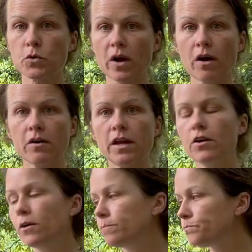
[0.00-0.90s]
out
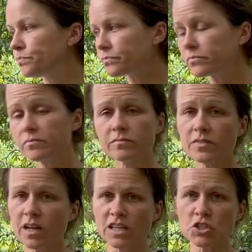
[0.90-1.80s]
here.
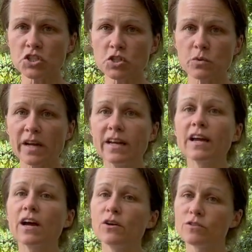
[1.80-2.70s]
That's just the way it
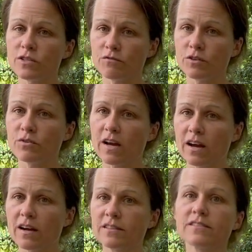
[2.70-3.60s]
goes. If you
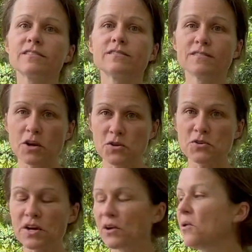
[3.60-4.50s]
guys know, you
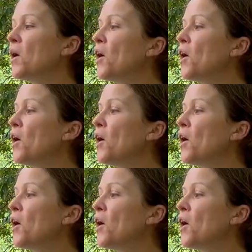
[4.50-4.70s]
know.